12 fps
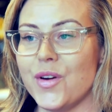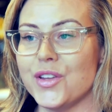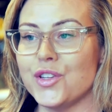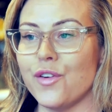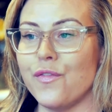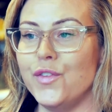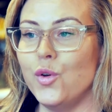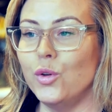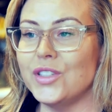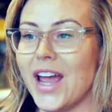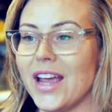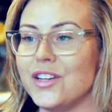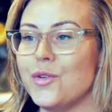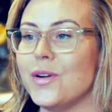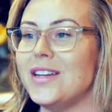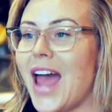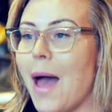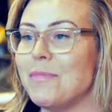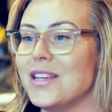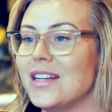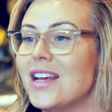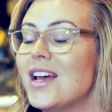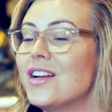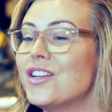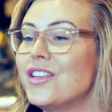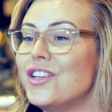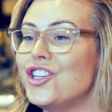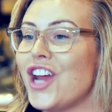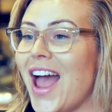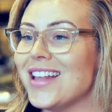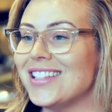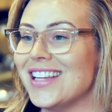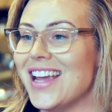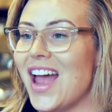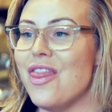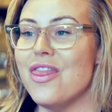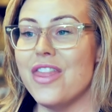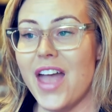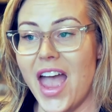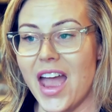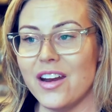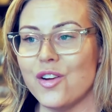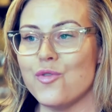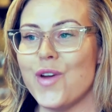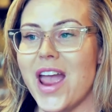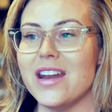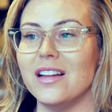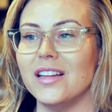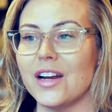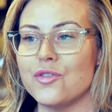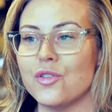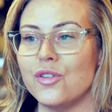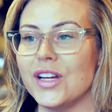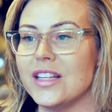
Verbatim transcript: Racer fuel tank to adapt it to the chassis and then create an electrical